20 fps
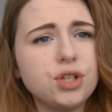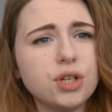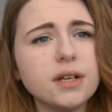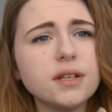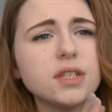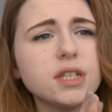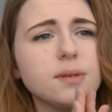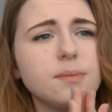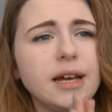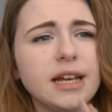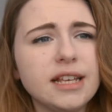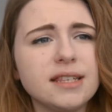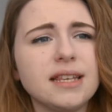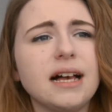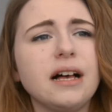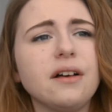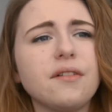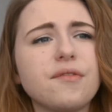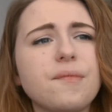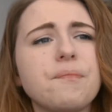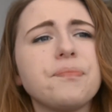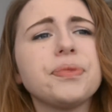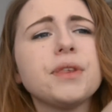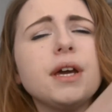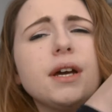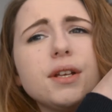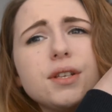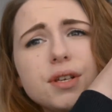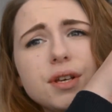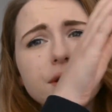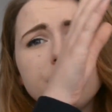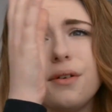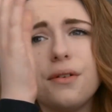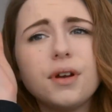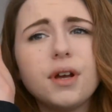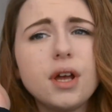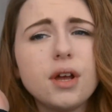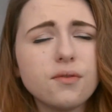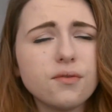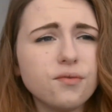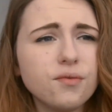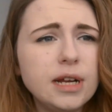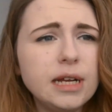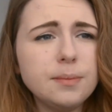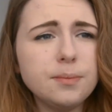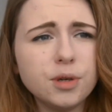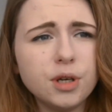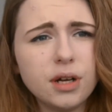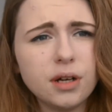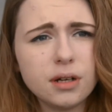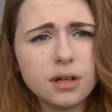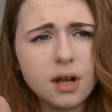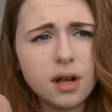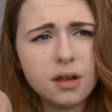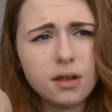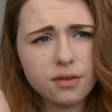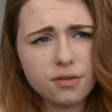just to myself to read a book,